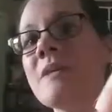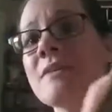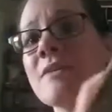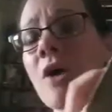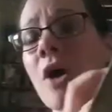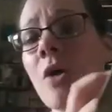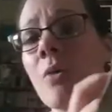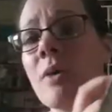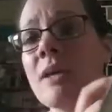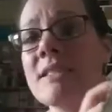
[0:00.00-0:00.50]
is
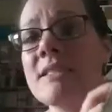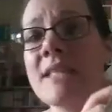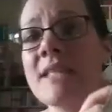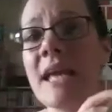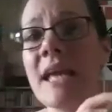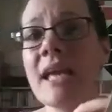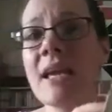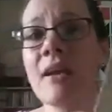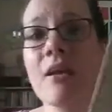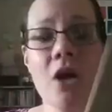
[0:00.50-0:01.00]
always
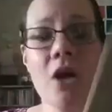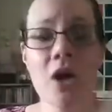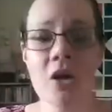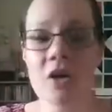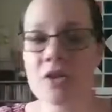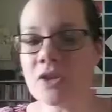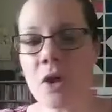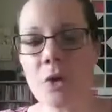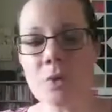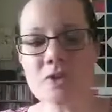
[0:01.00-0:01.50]
saying,
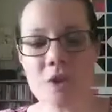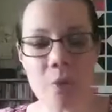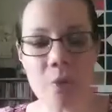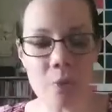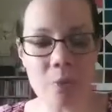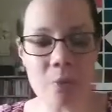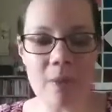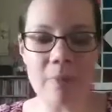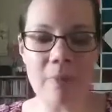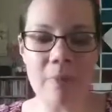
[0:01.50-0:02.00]
no, don't
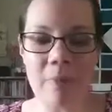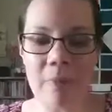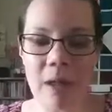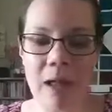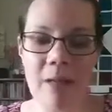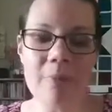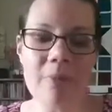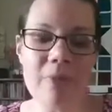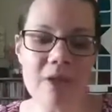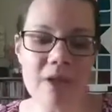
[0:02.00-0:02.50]
rip them
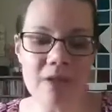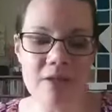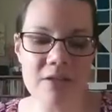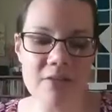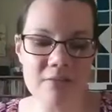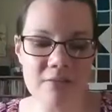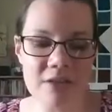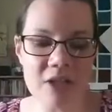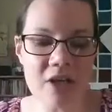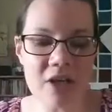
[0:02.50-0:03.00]
up. They're
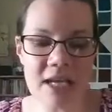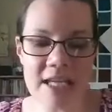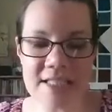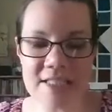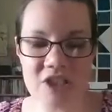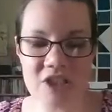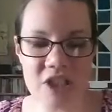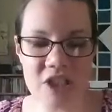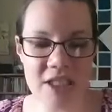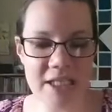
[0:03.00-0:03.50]

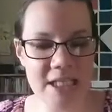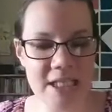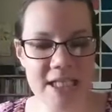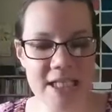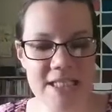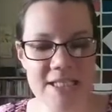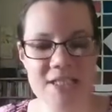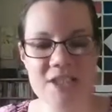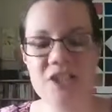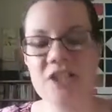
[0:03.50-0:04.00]
history. They're
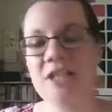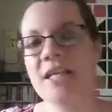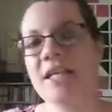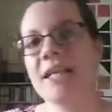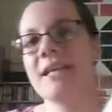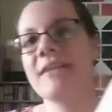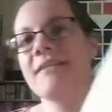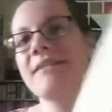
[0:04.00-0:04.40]
history.